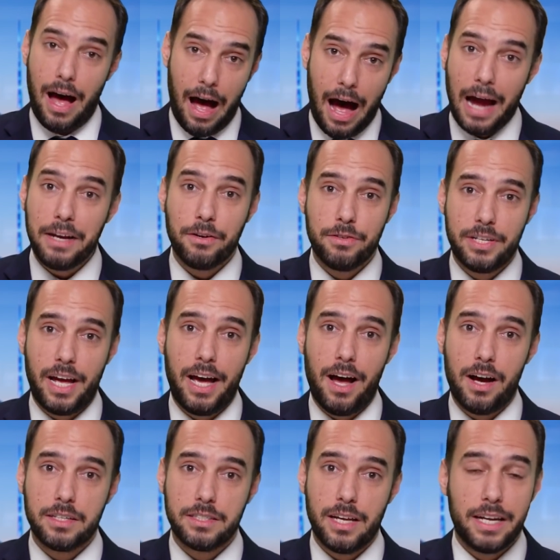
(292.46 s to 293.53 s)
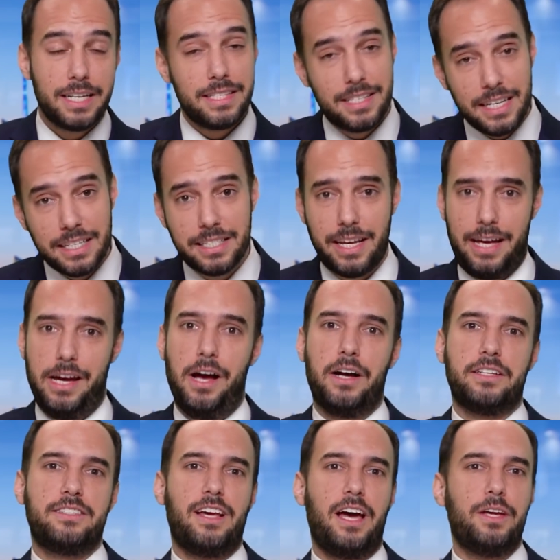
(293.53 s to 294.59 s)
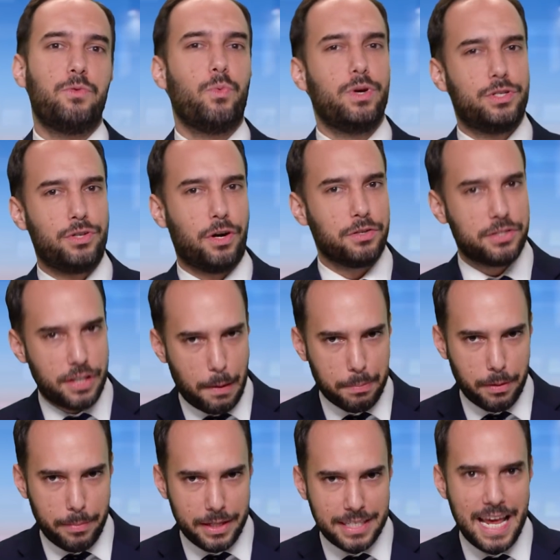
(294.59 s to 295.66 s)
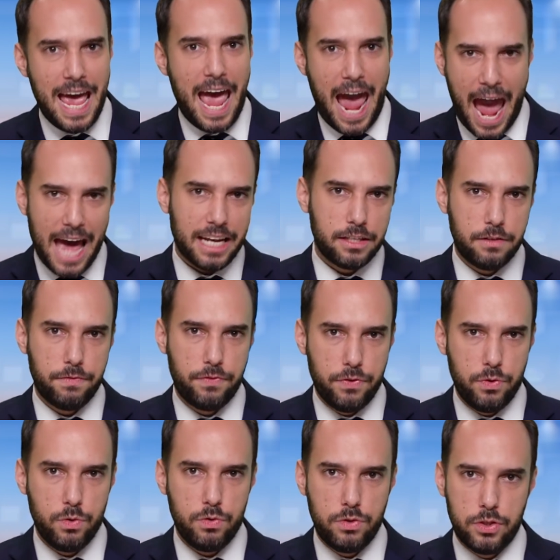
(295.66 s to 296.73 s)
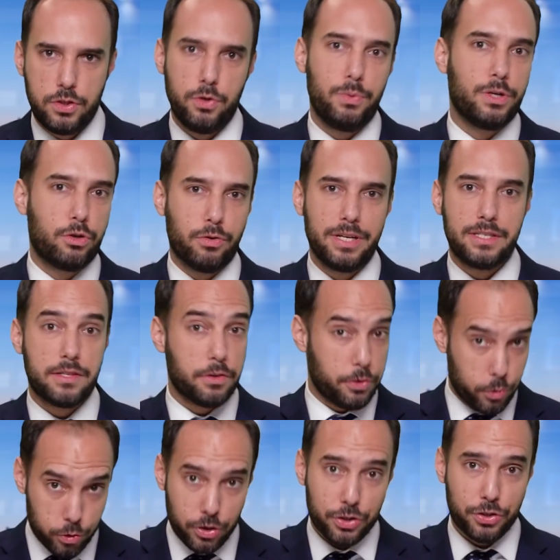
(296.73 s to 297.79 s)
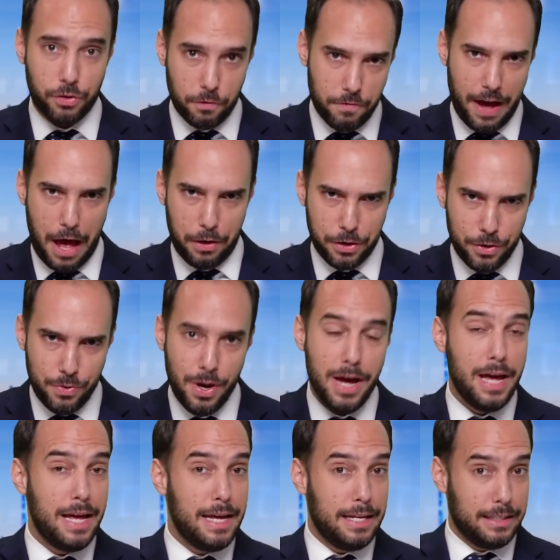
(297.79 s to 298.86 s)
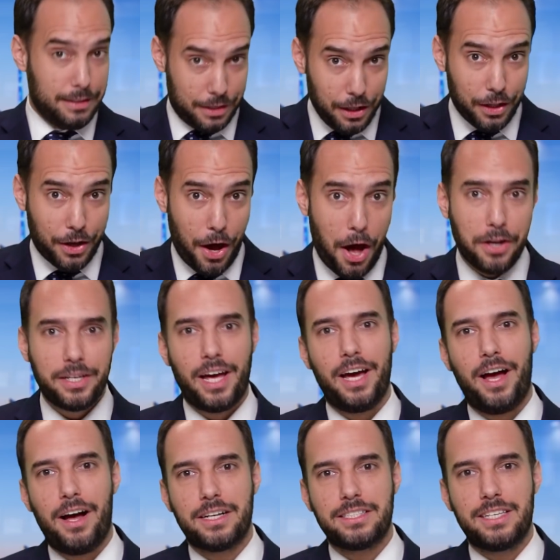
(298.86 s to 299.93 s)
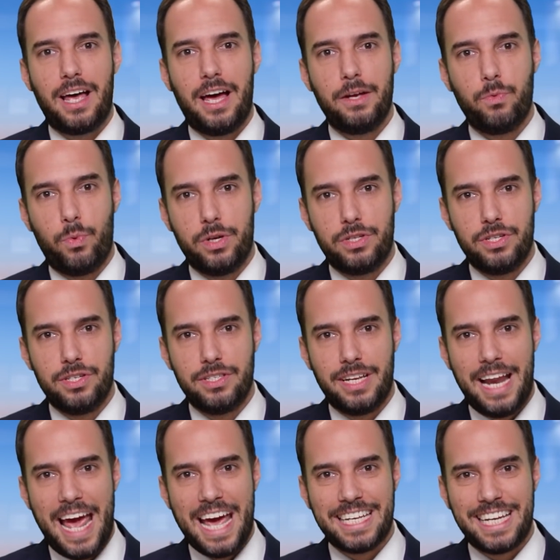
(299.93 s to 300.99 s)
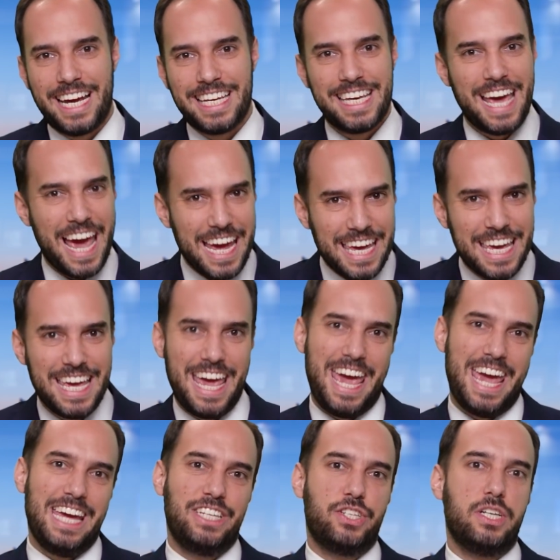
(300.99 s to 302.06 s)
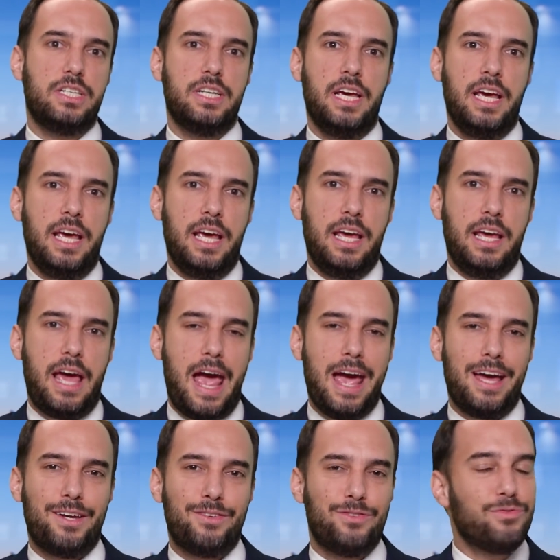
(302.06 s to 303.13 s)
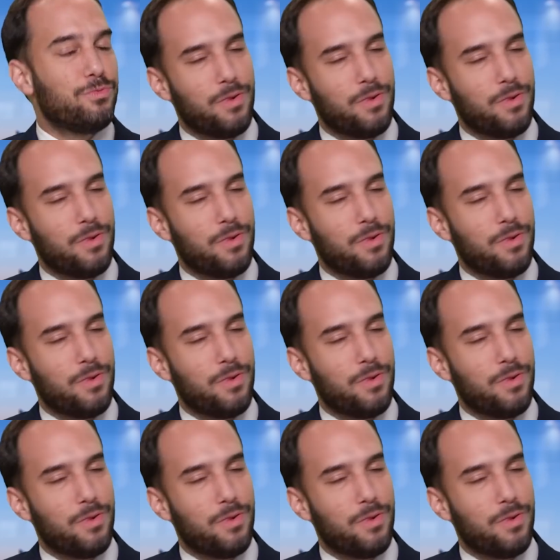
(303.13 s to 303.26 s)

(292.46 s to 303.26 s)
Iron dioxide and zinc dioxide, which are supplements added to foods to increase their nutritional value. silicon dioxide, which is an anti-caking agent, and